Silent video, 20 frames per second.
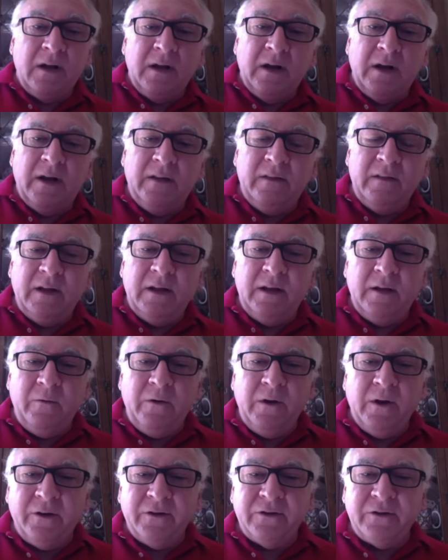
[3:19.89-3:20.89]
And then we
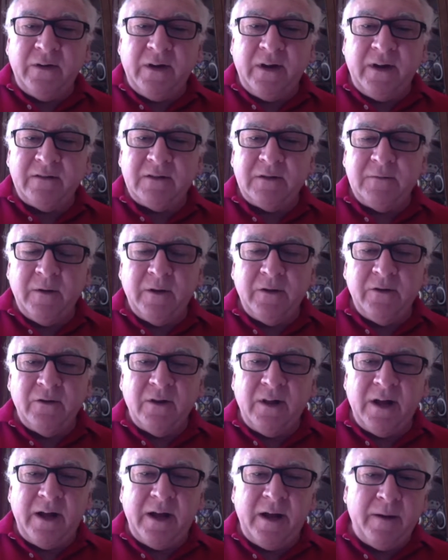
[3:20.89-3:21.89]
also have some other
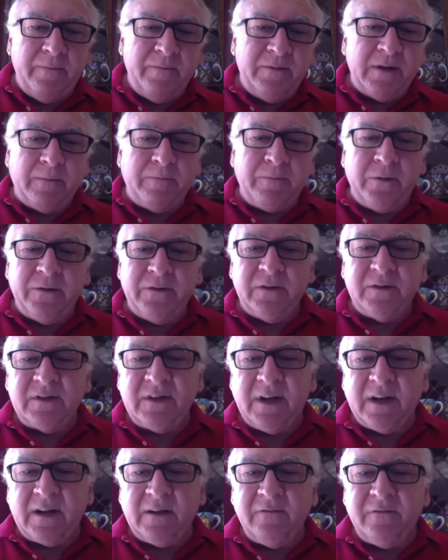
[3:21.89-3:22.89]
labs up on the
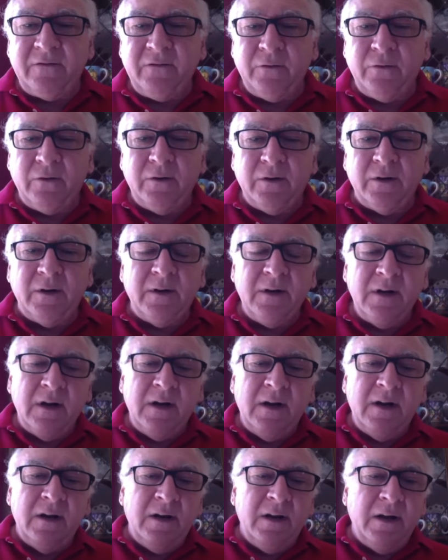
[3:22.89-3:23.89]
second floor
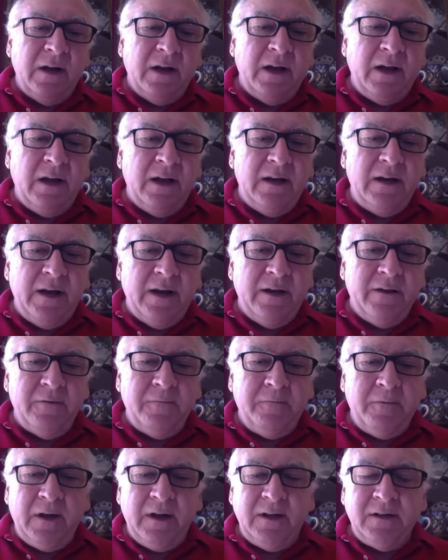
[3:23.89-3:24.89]
and down the
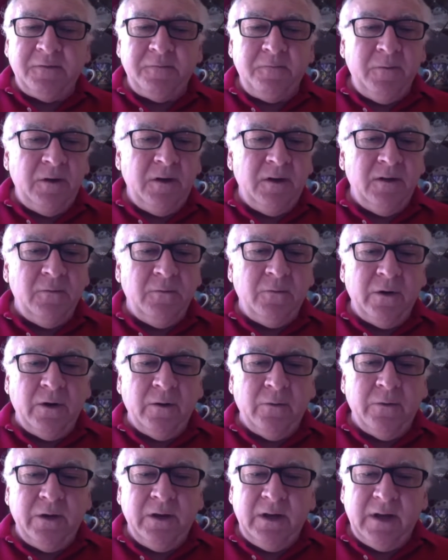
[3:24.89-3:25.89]
basement, where
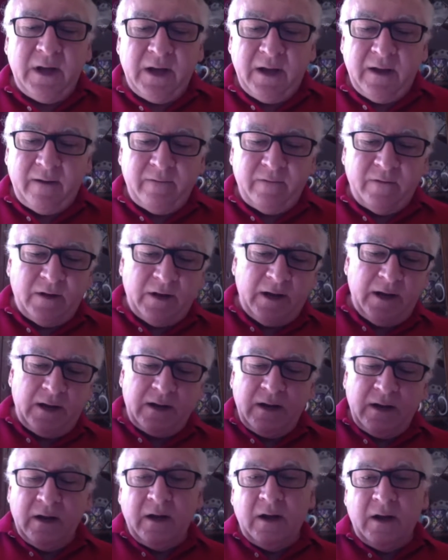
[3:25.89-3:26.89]
we have
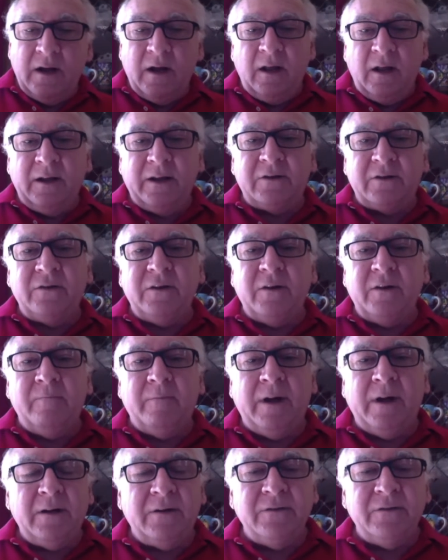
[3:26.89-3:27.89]
like electron
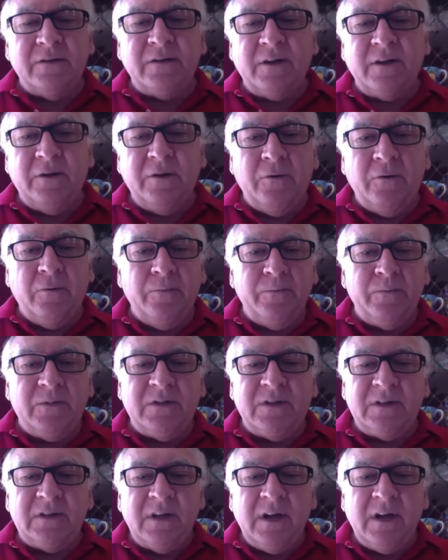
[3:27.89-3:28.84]
microscopes